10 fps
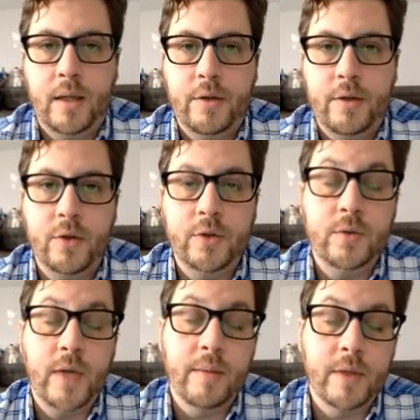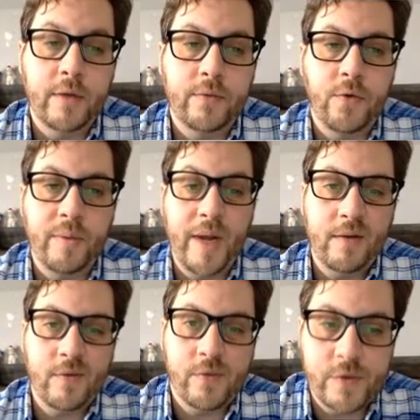You'll do MLA
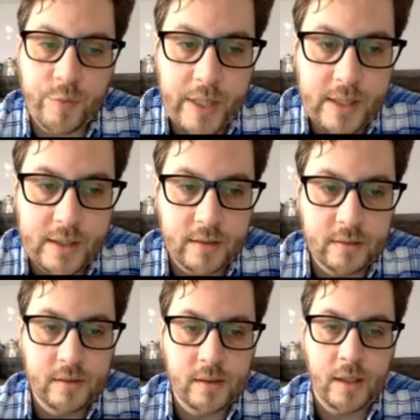format for spacing.